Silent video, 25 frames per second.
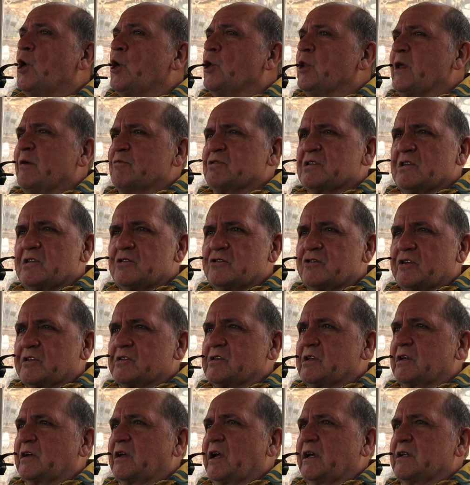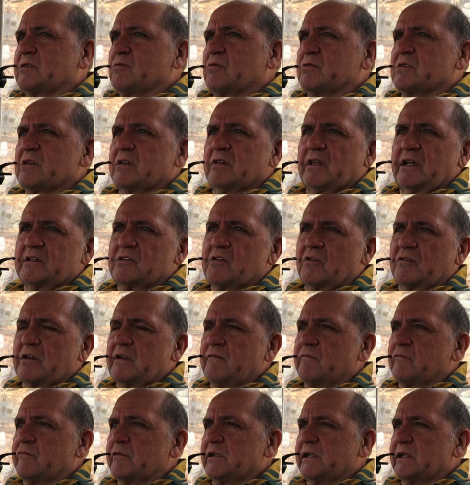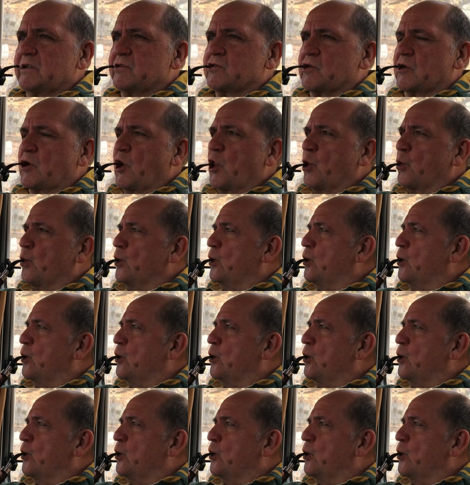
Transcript: That was an interesting case, wasn't it? That's not even religion.